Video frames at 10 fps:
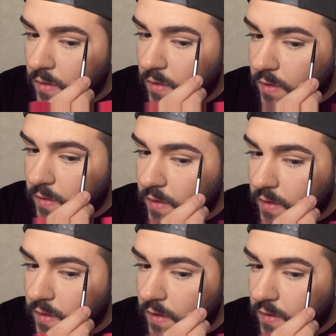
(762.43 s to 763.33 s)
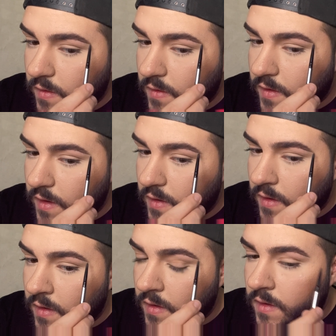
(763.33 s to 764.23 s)
just like the other side.
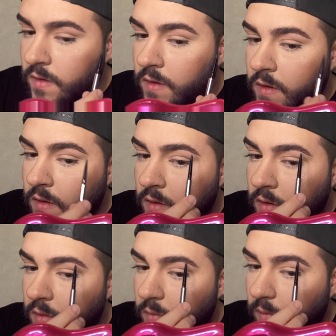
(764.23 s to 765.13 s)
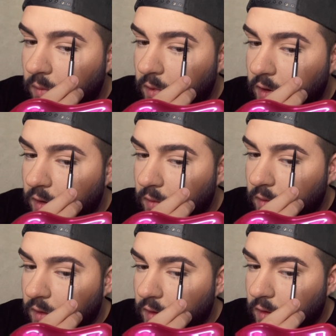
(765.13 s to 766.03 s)
What I do
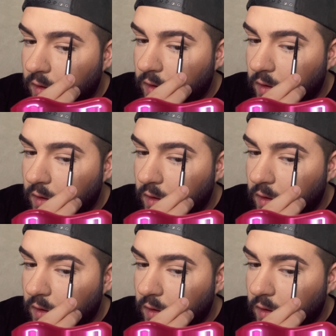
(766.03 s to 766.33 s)
is I try